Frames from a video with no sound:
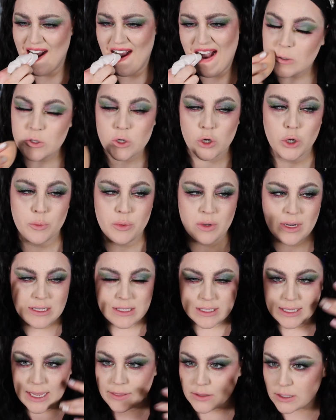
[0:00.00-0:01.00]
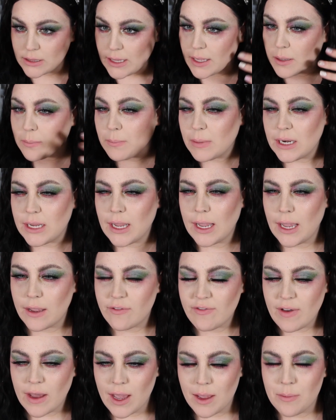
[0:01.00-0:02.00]
Also, I hope you guys get the like mini
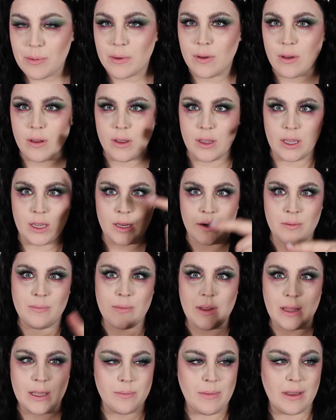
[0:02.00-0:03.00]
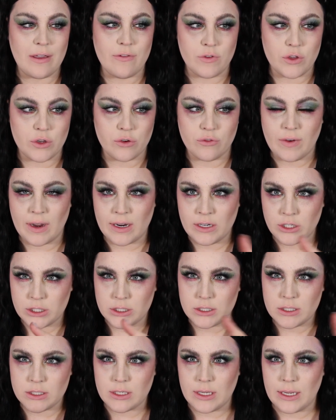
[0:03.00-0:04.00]
egg vibe. In like my
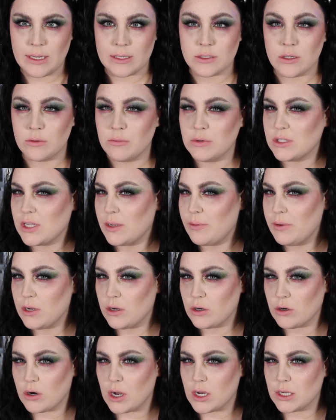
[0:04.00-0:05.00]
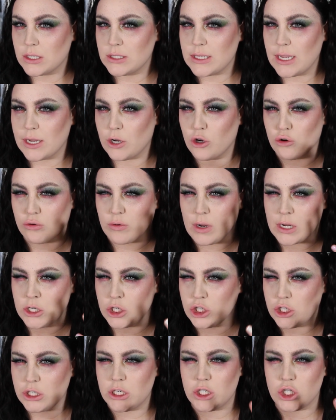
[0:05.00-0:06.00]
viewfinders, it's almost coming across like
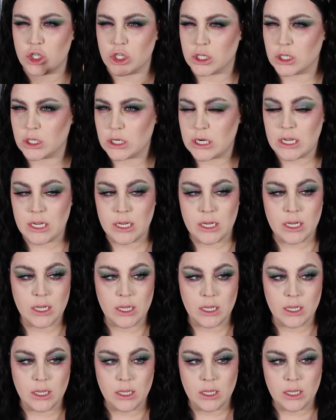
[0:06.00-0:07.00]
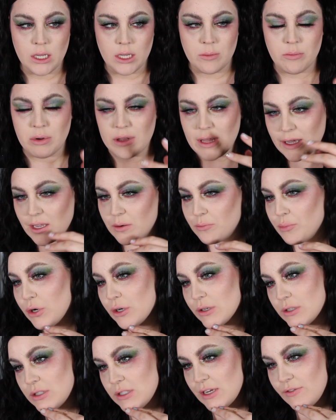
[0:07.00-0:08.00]
grungy, dirty, but like in
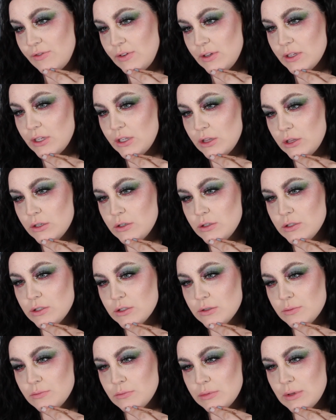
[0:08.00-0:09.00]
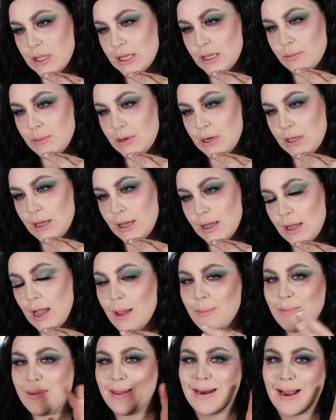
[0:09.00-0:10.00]
person I feel like it looks like a mini egg.
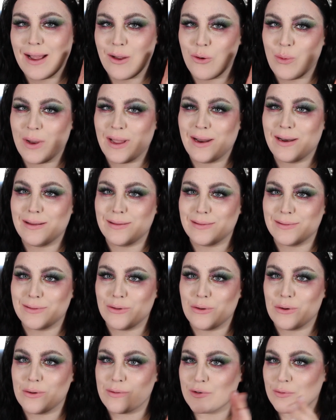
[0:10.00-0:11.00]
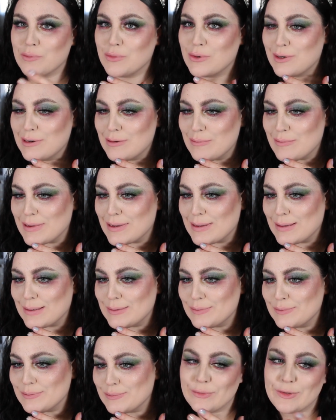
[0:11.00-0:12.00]
I mean, I went a little overboard,
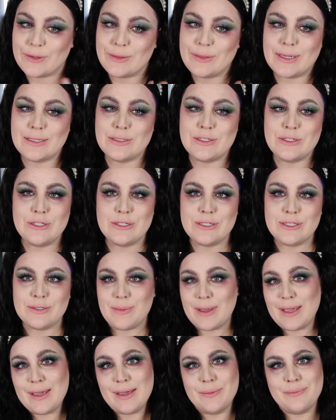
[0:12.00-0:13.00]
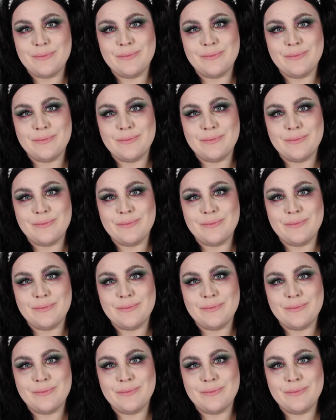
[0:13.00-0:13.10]
but that's just me.